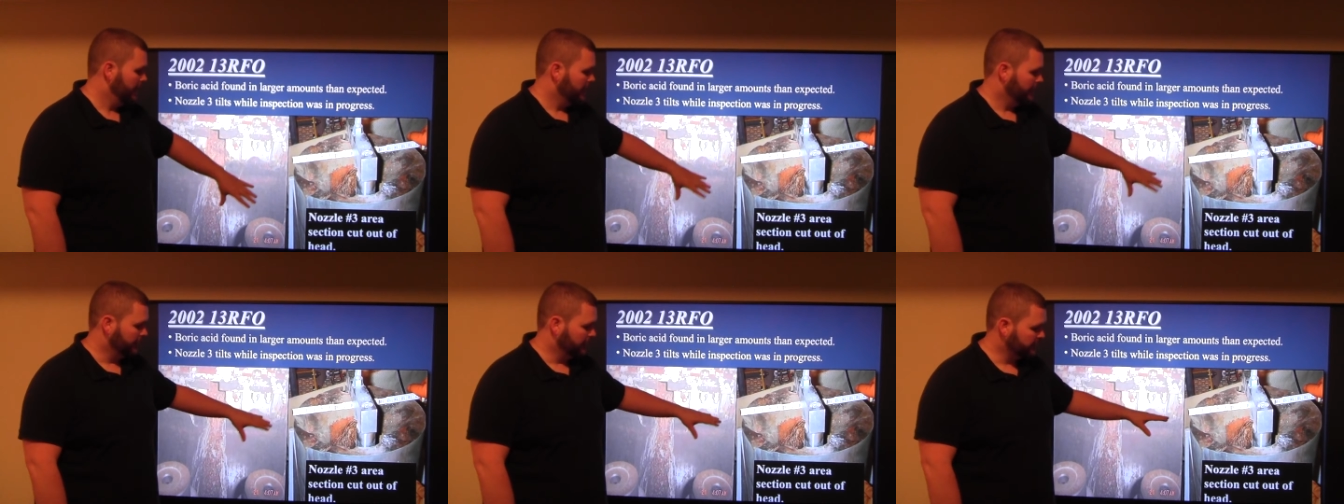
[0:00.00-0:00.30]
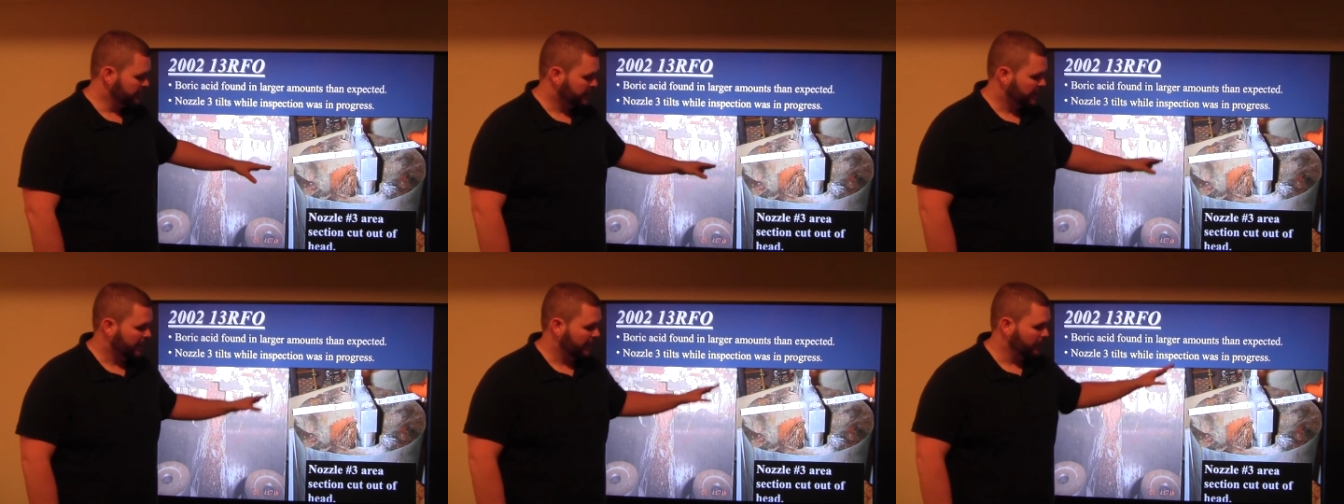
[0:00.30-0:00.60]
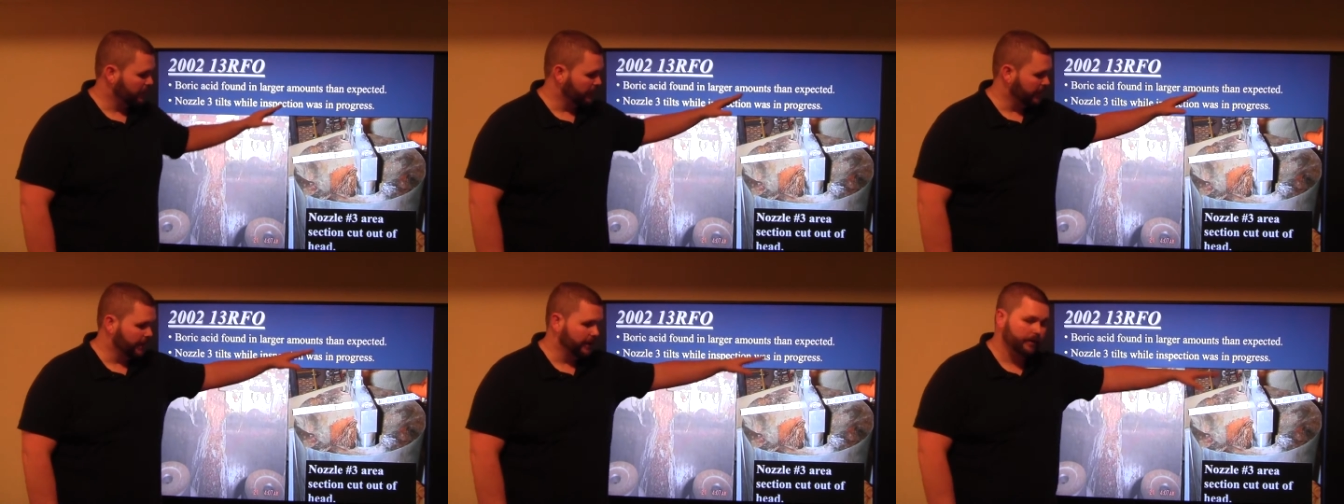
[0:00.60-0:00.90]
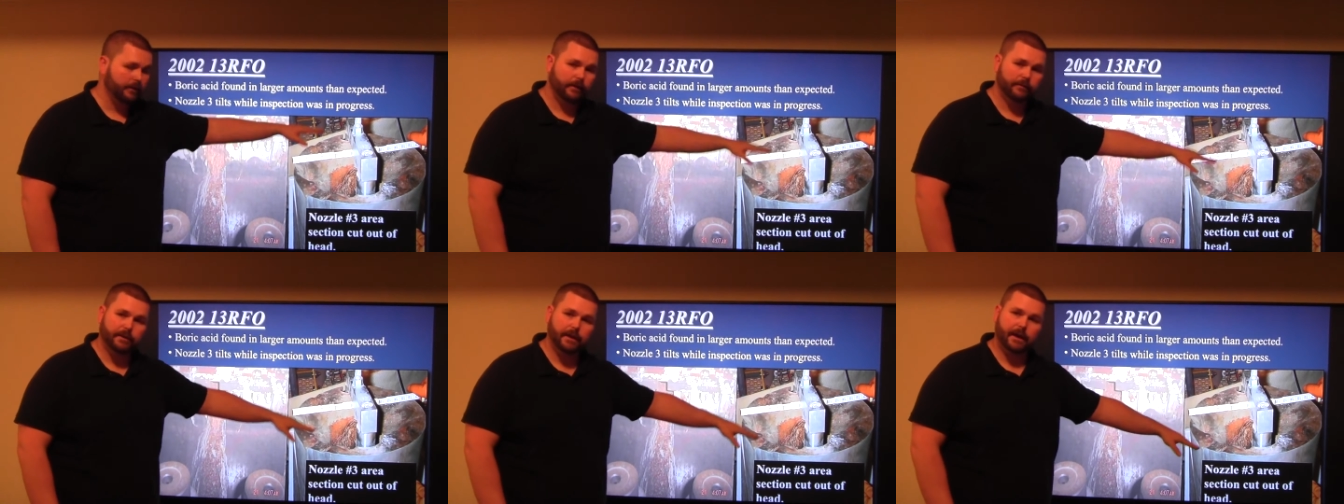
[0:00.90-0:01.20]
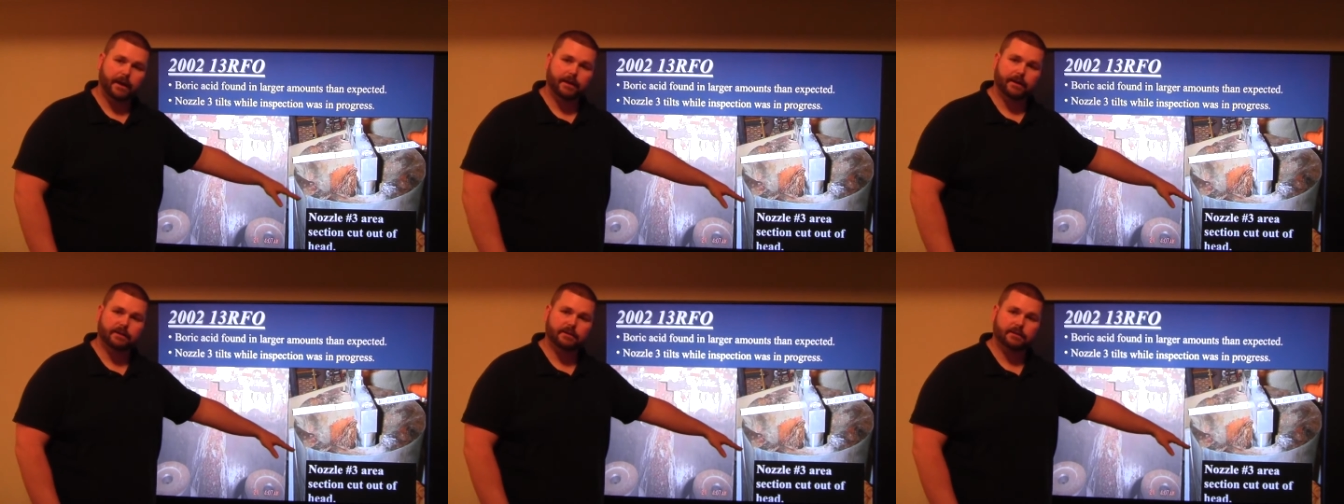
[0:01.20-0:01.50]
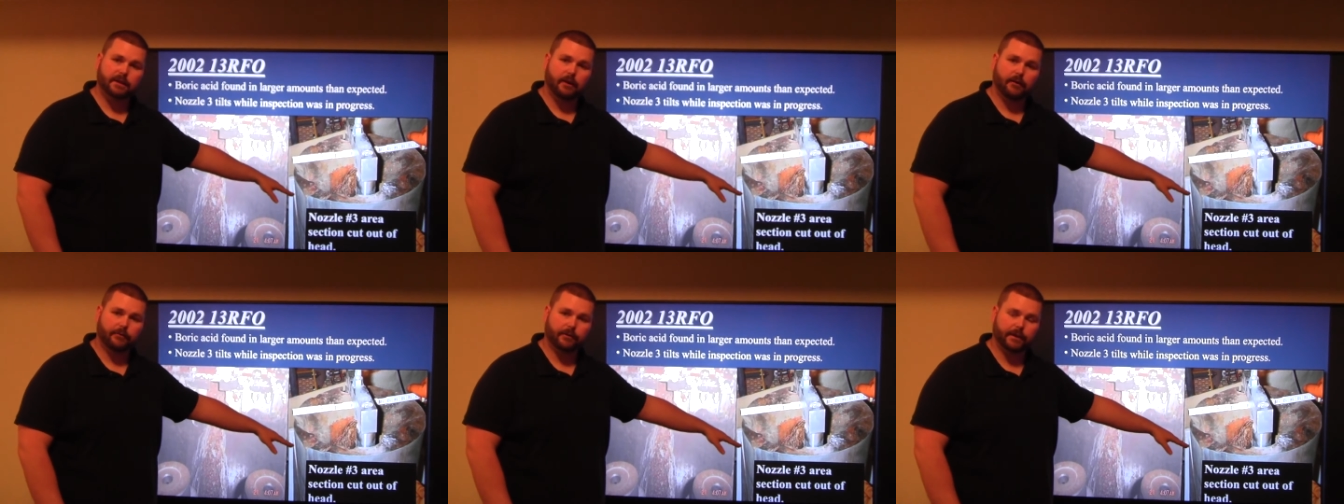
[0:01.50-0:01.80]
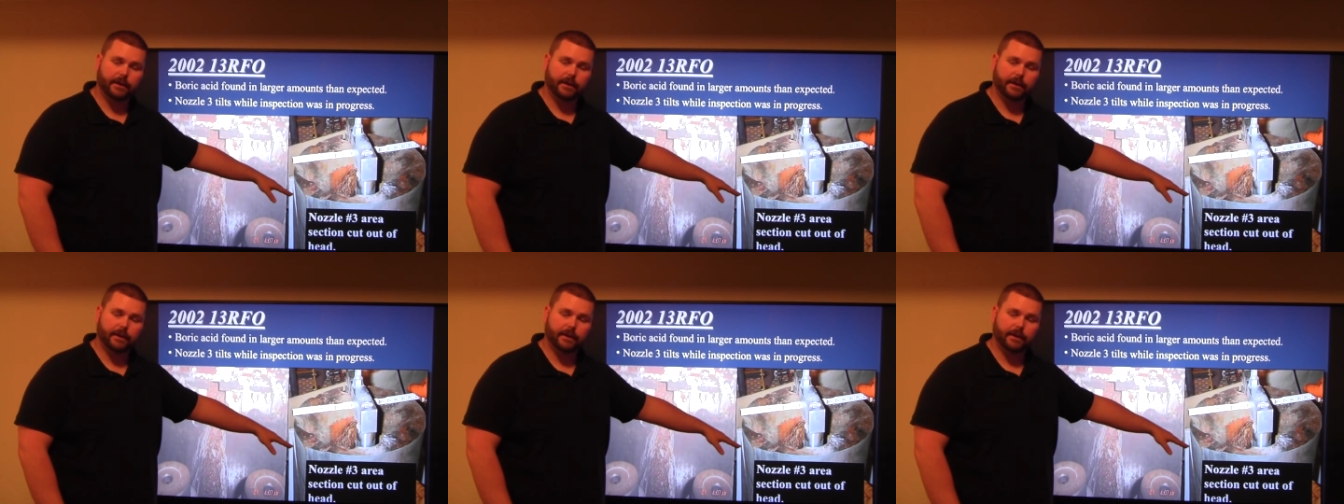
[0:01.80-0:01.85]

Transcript: And there's a cutaway of the head itself.